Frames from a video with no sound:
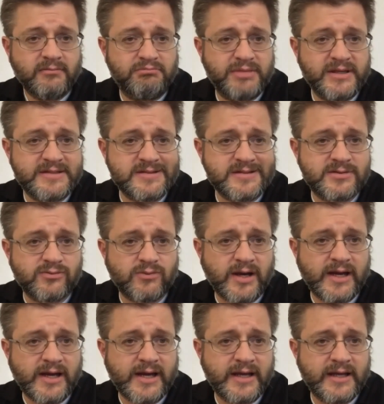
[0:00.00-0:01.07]

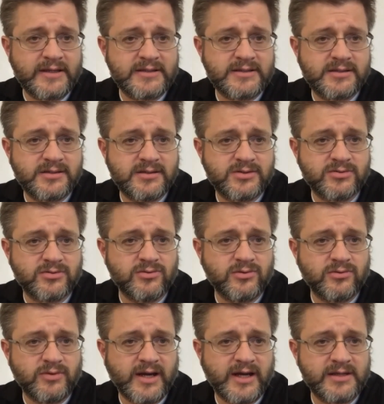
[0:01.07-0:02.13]
business-wise,
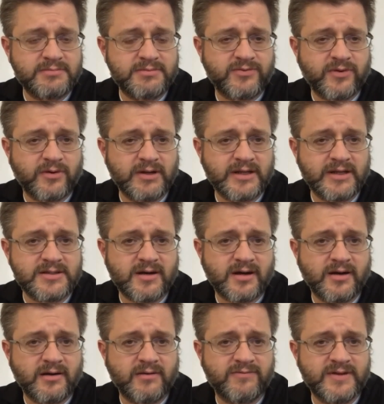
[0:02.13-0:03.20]
school-wise, before we get
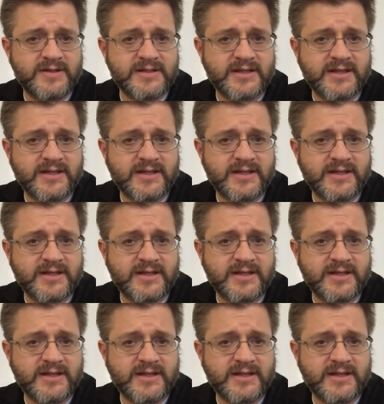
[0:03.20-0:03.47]
started on physics.